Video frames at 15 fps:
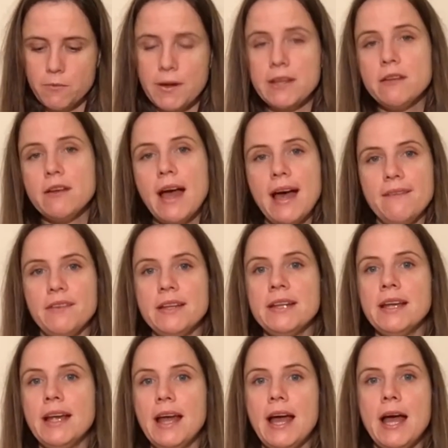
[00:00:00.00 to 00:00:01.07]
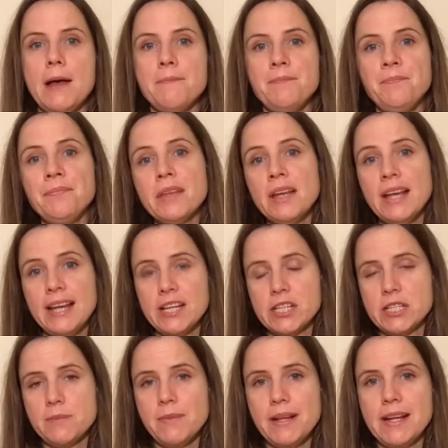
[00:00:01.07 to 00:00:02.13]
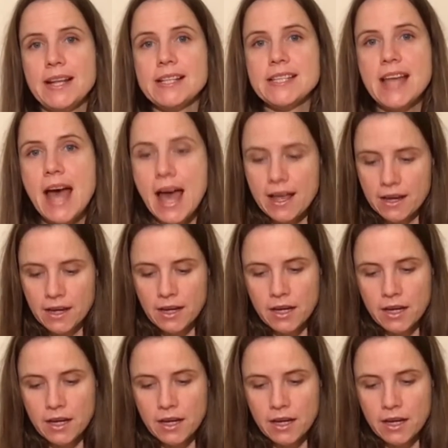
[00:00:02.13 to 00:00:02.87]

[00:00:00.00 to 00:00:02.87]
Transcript: when you have an histamine attack,